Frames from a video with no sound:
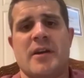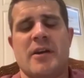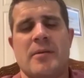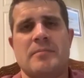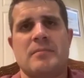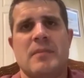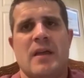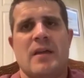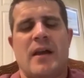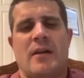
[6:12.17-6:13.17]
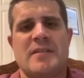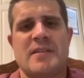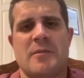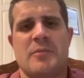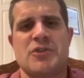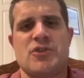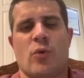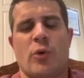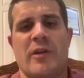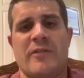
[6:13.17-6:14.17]
Um, I would say
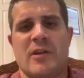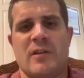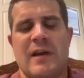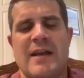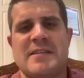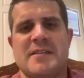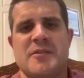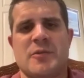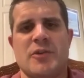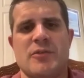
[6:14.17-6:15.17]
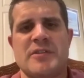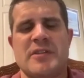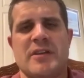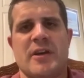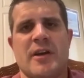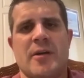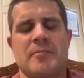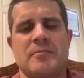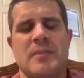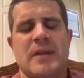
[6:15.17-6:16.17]
majority of the classes we're using,
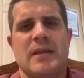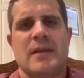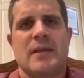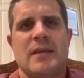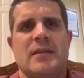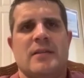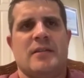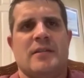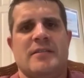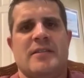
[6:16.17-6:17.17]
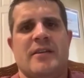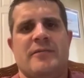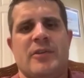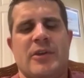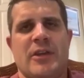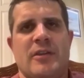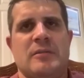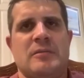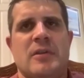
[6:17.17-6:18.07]
um, definitely